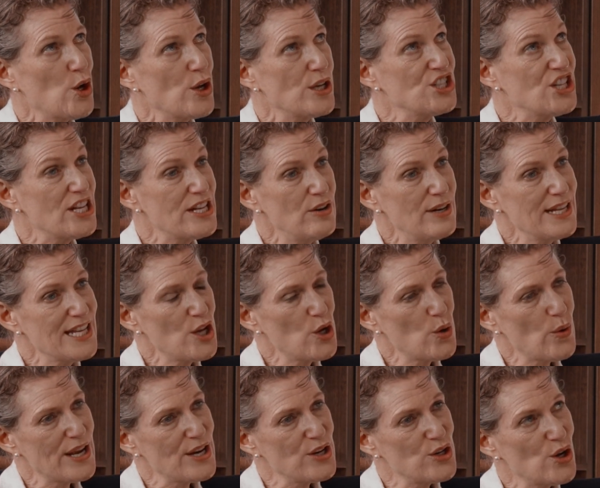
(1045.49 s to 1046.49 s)
generally
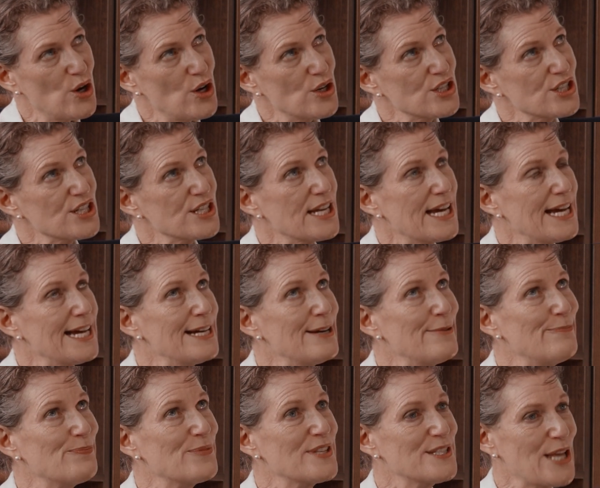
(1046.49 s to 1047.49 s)
who are not
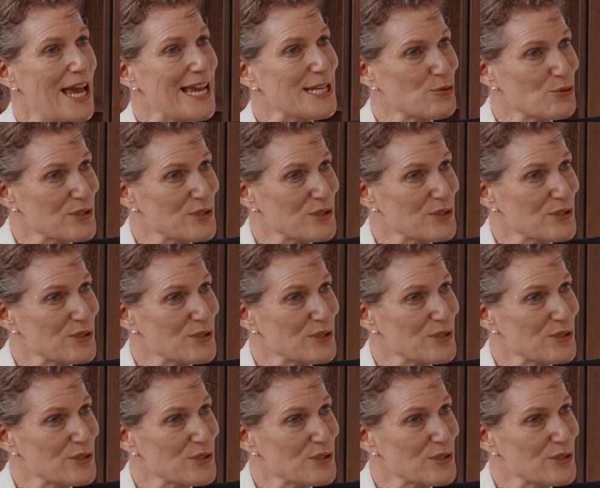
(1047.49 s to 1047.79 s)
as